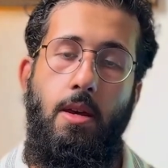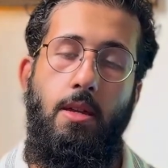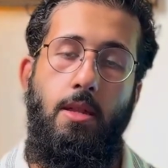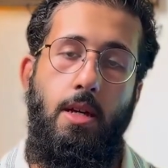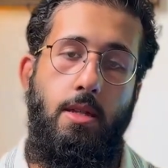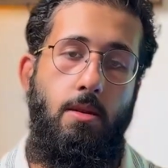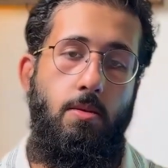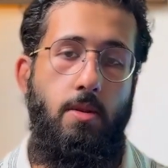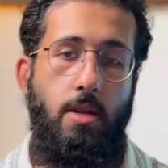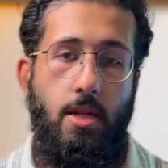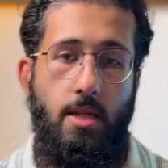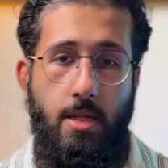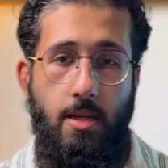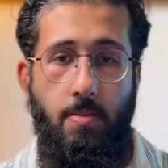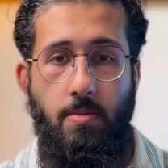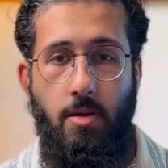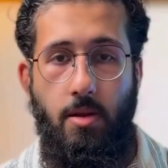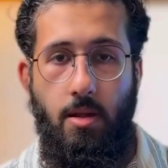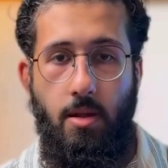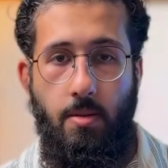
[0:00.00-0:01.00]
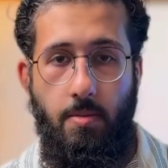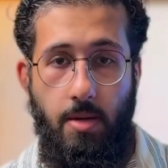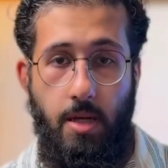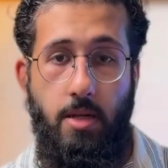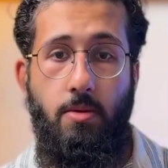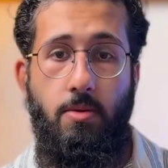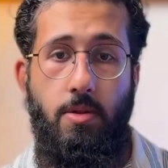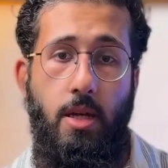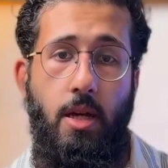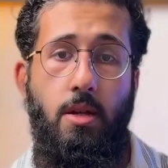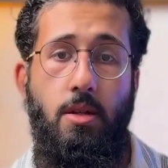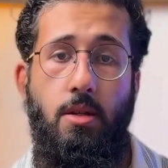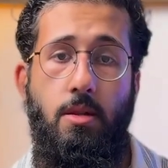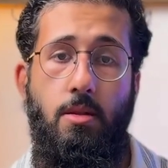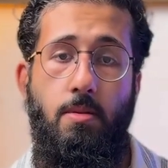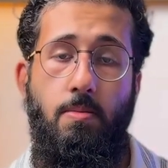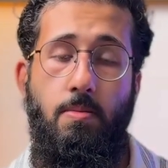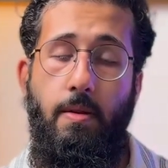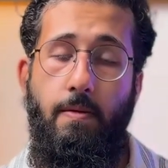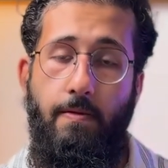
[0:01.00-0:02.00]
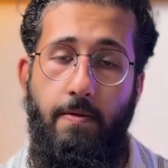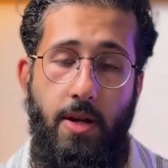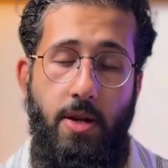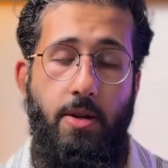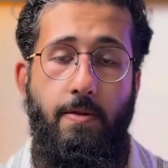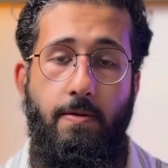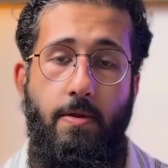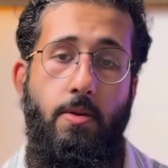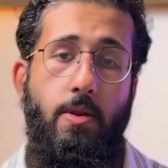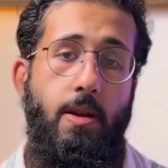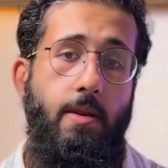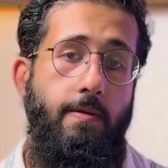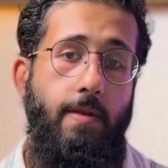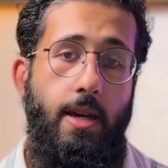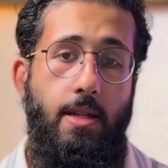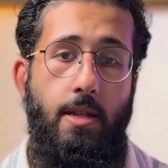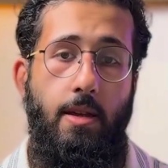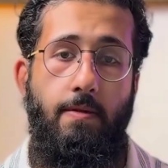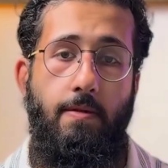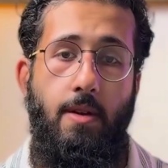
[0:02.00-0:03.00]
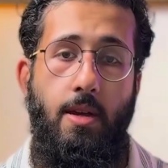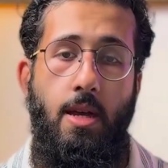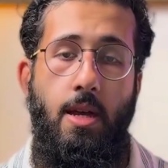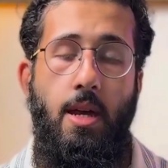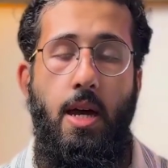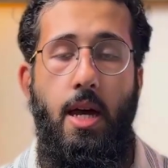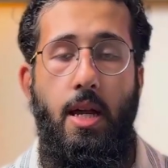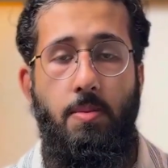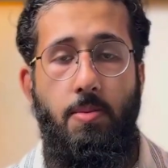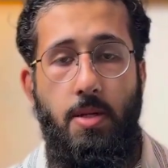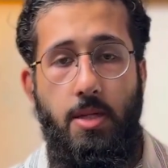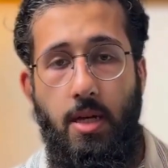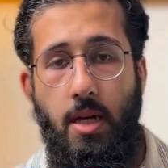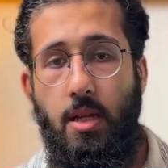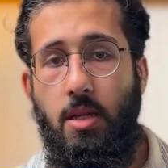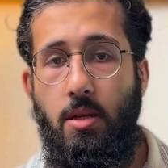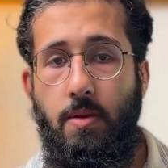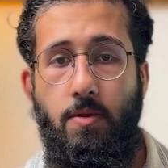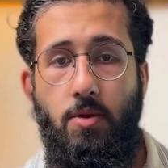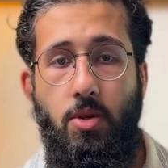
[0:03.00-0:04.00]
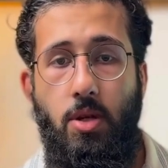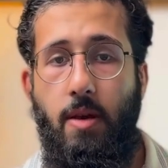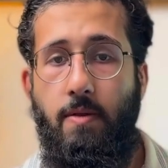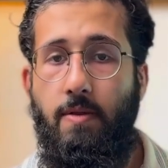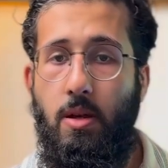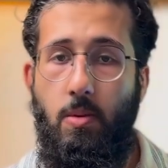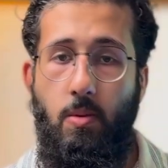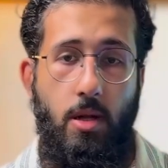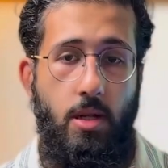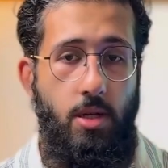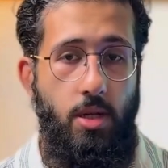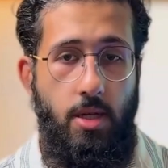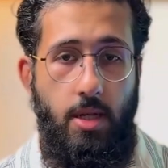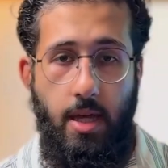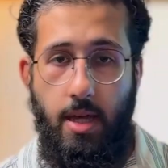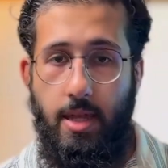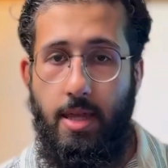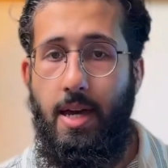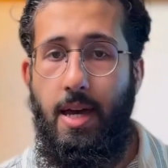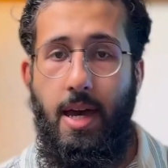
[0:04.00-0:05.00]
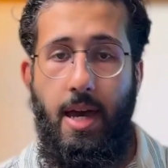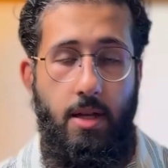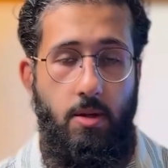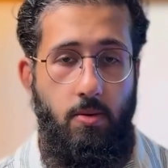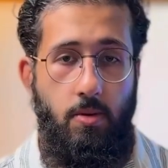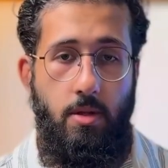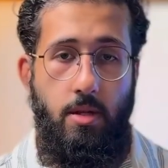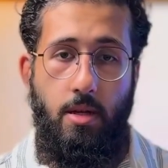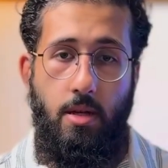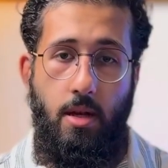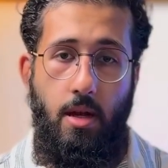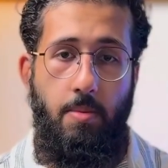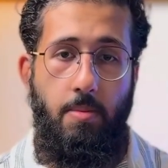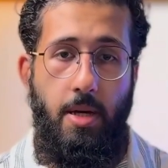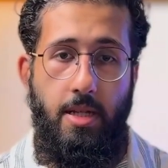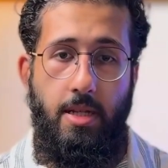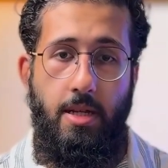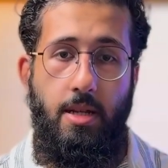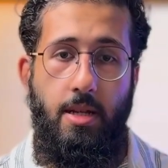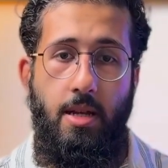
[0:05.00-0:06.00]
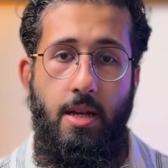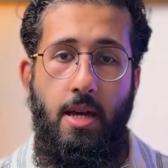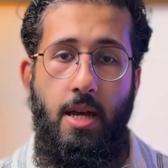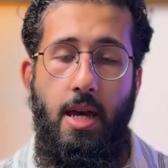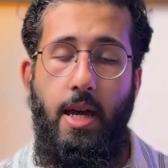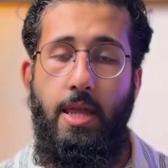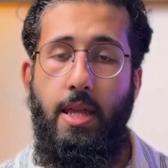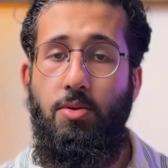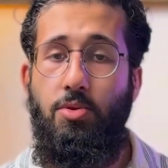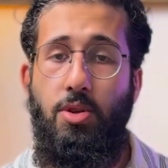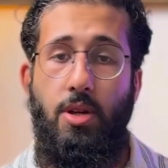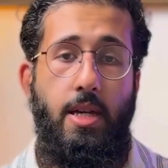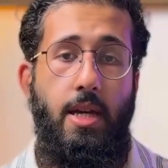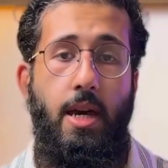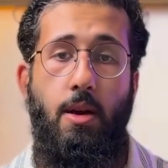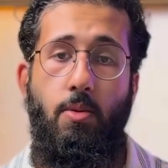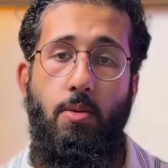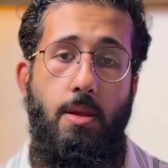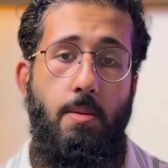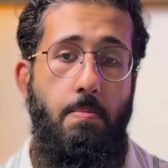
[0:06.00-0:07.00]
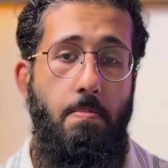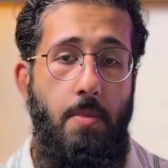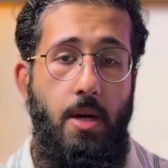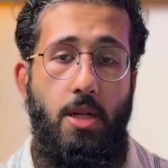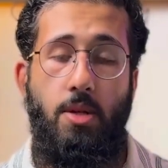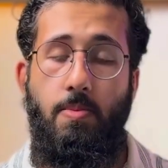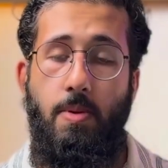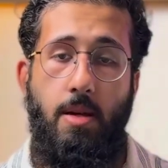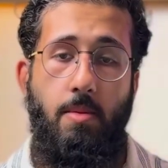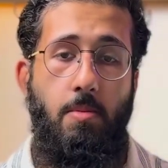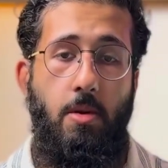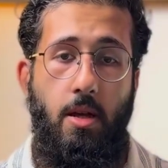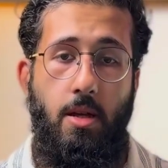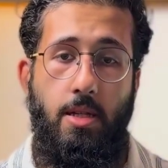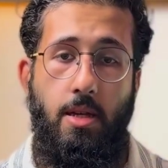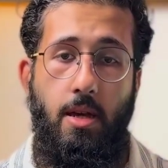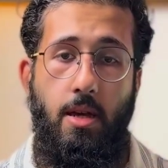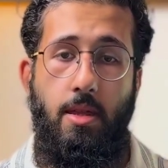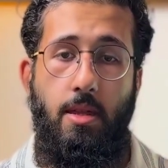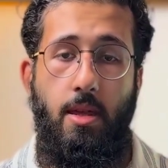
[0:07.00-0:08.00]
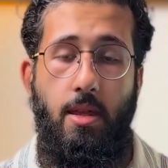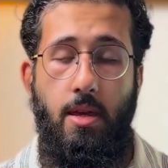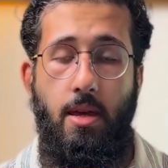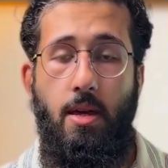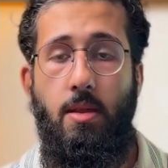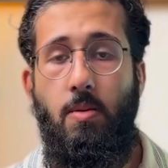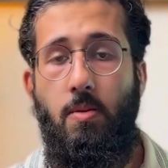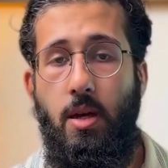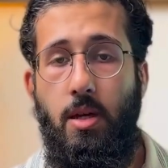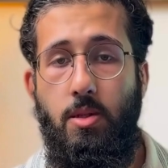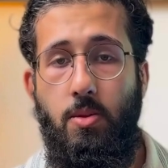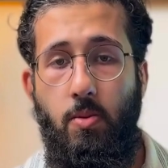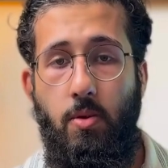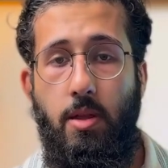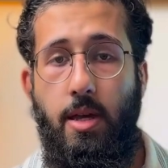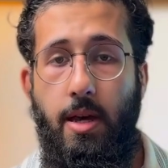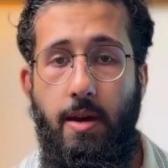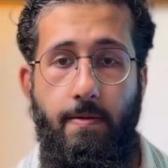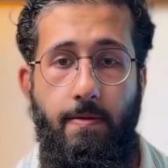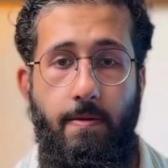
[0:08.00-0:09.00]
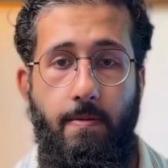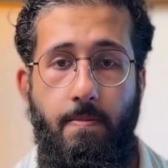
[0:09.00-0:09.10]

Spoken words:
That's a really simple bundle section, but very, very effective. And a percentage of your traffic will just hit that add all to cart button, and they'll check out with a much bigger basket than they otherwise would have.